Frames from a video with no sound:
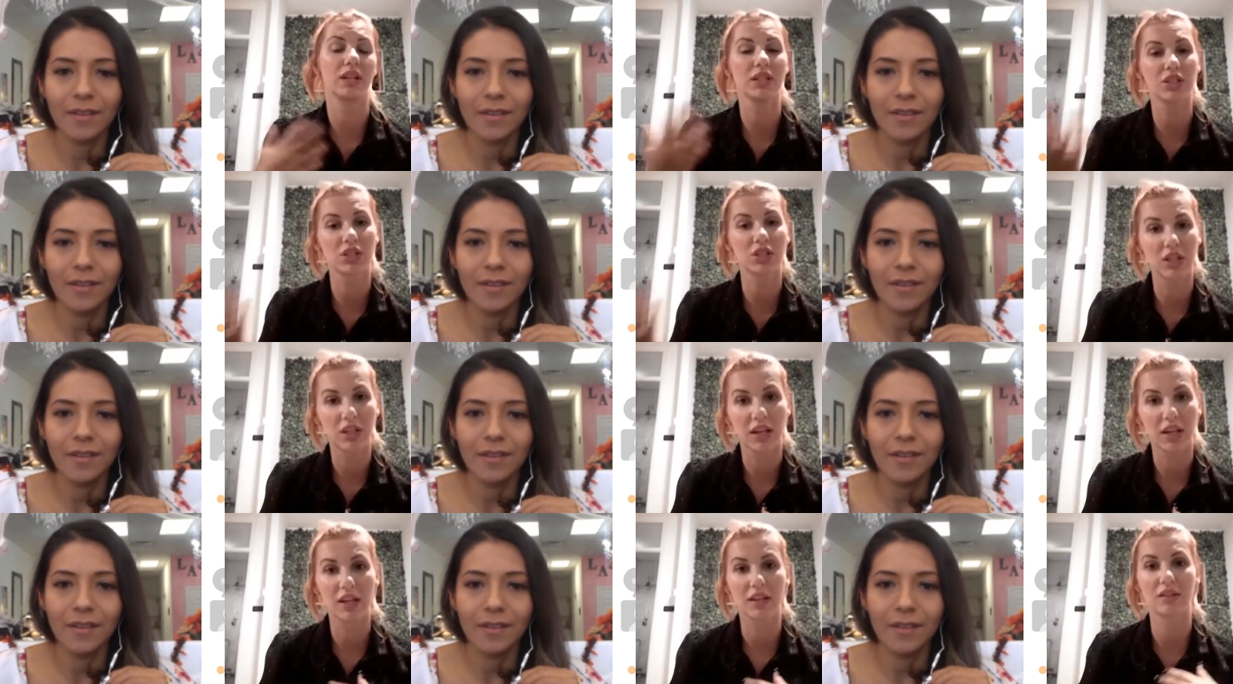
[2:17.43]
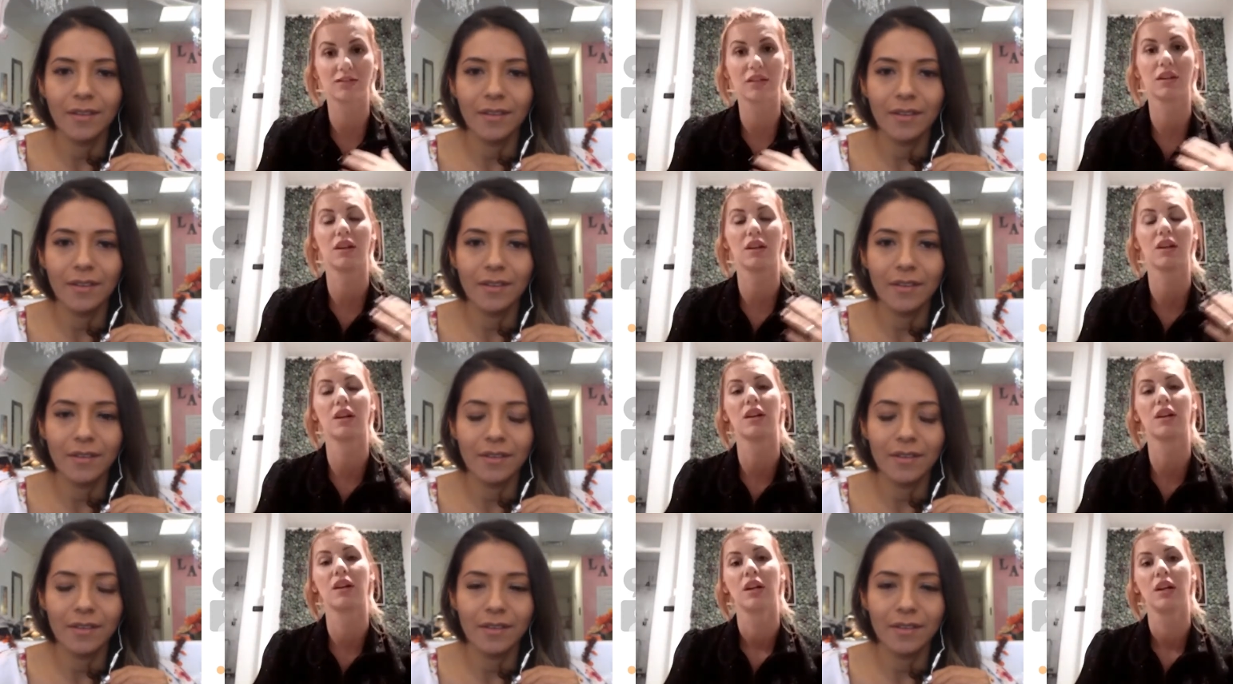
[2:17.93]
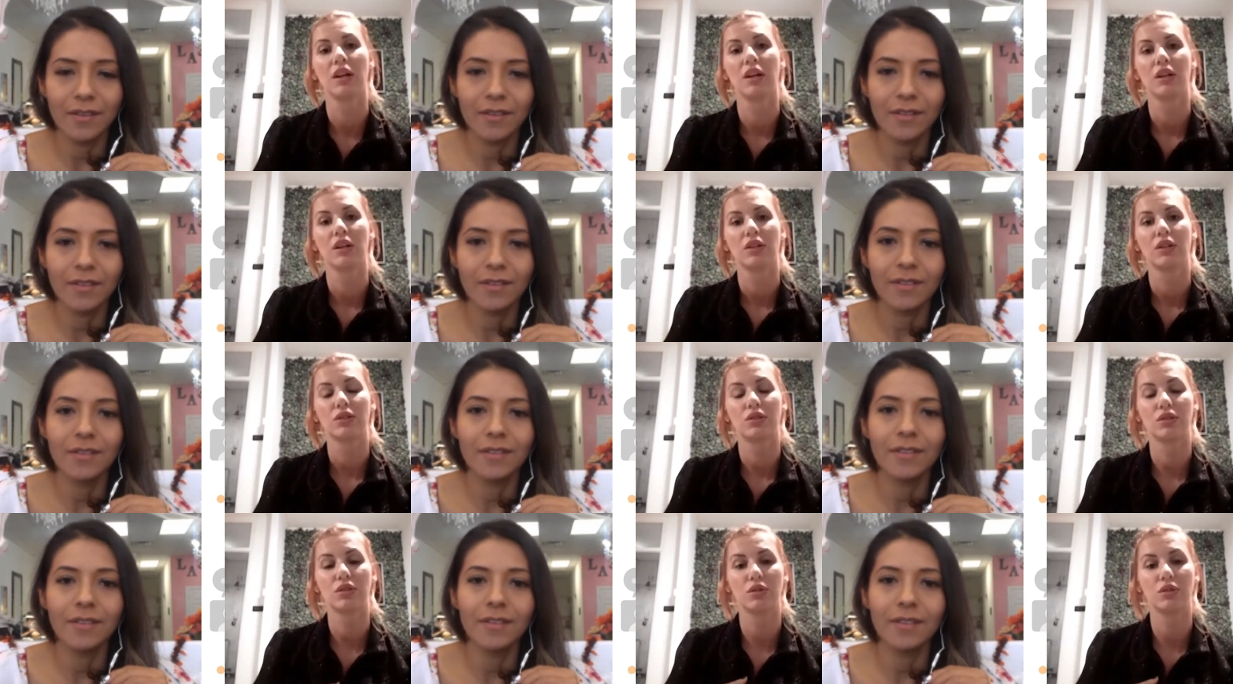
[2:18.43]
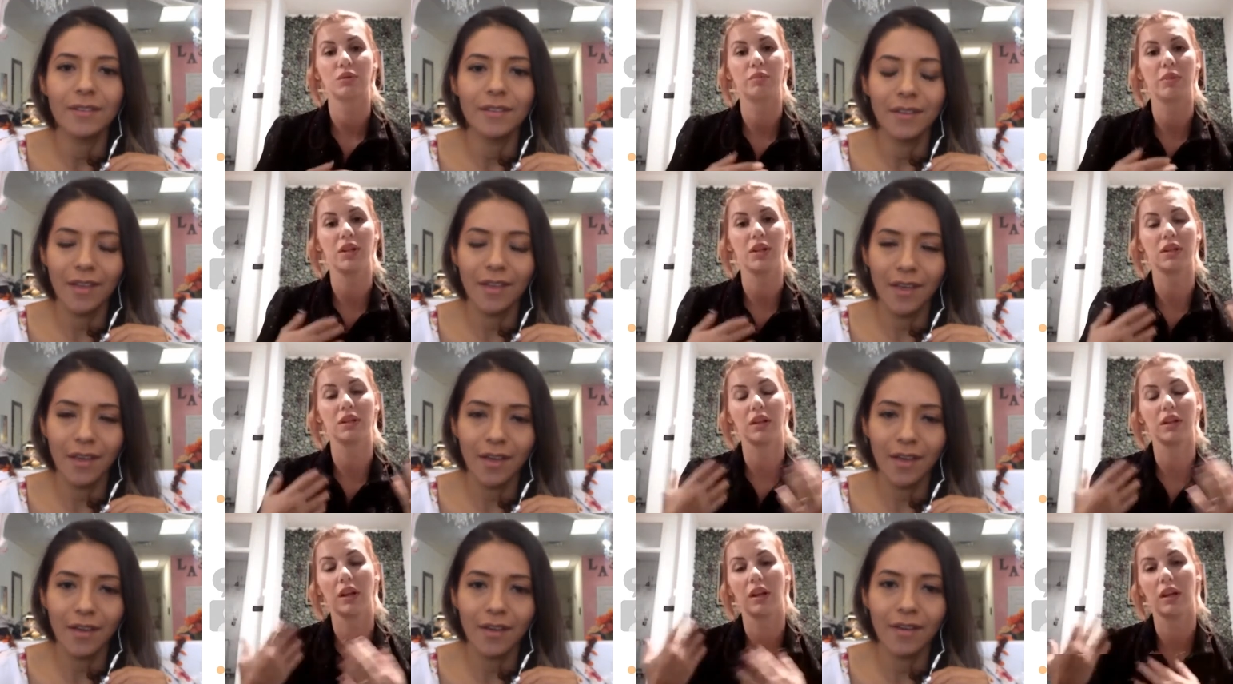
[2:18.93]
Speaker 1: educator to
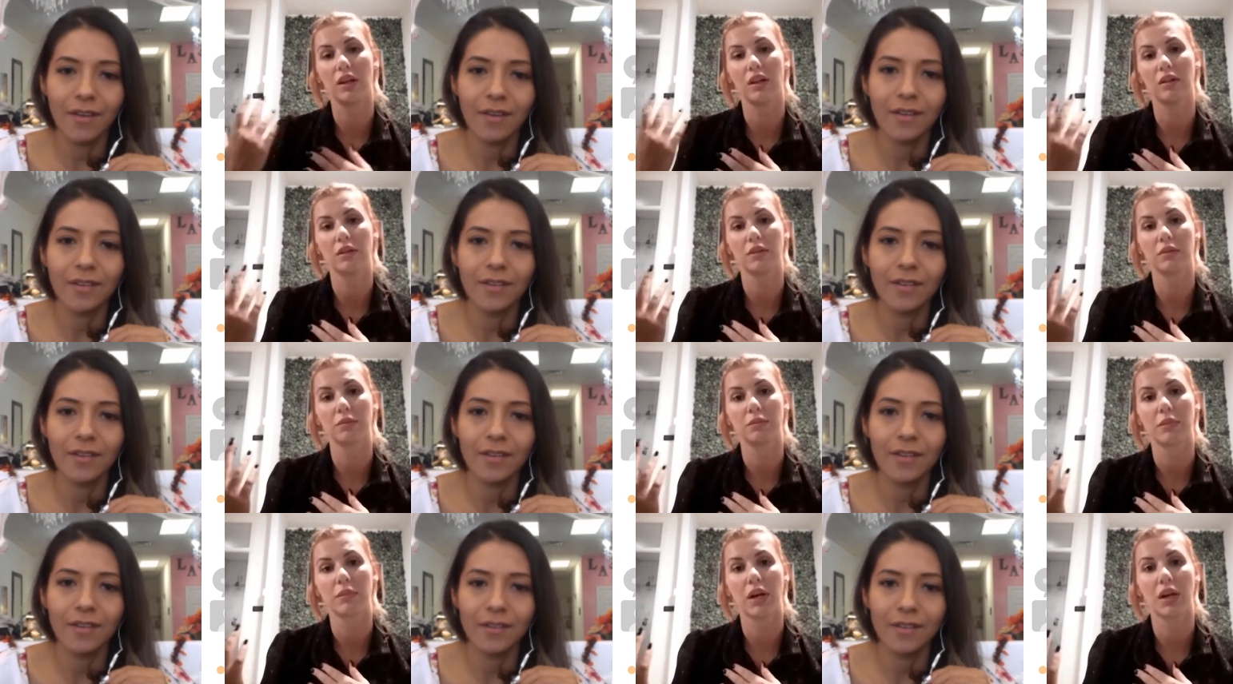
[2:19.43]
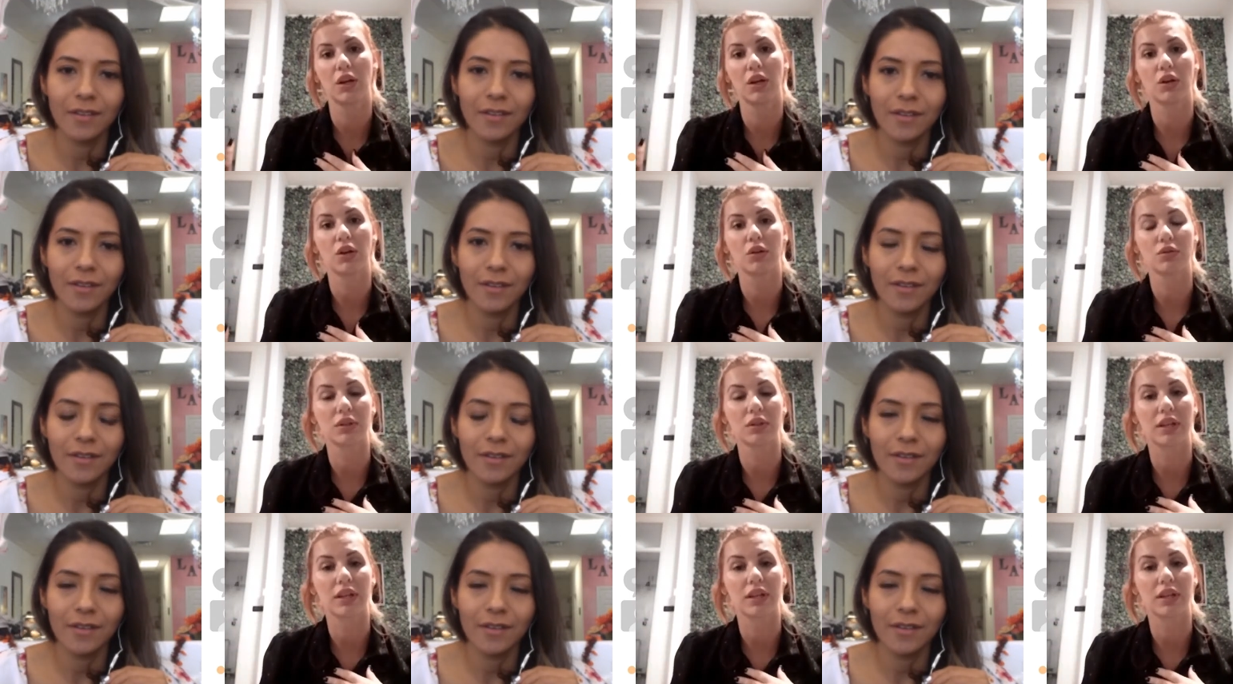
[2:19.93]
building my own